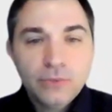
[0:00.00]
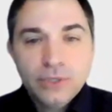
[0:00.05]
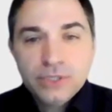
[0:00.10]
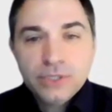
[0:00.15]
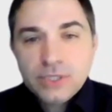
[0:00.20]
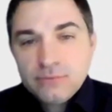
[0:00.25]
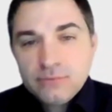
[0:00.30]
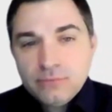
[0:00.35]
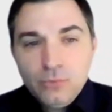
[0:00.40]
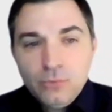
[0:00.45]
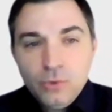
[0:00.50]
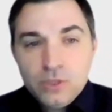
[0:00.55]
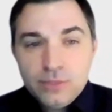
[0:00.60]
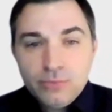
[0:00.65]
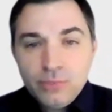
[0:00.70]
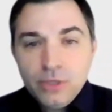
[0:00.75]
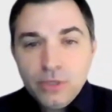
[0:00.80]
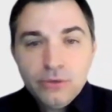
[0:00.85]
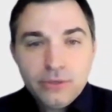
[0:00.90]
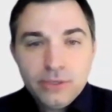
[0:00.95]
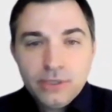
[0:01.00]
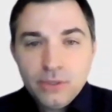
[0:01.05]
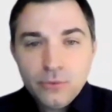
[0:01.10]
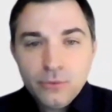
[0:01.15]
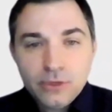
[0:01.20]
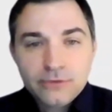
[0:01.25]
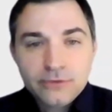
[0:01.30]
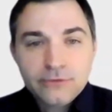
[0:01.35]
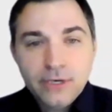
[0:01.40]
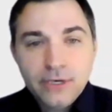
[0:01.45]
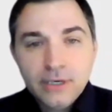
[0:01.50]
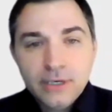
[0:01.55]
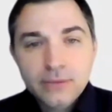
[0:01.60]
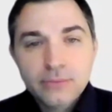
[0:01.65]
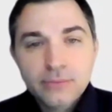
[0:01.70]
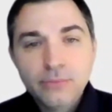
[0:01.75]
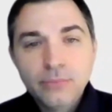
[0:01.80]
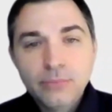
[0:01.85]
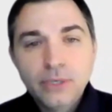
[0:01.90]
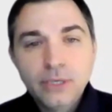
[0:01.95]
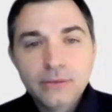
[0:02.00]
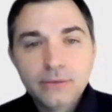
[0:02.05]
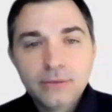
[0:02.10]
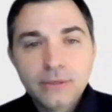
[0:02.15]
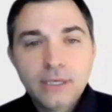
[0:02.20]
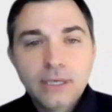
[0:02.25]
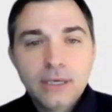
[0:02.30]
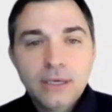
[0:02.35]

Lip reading: which wasn't broken, it worked fine, but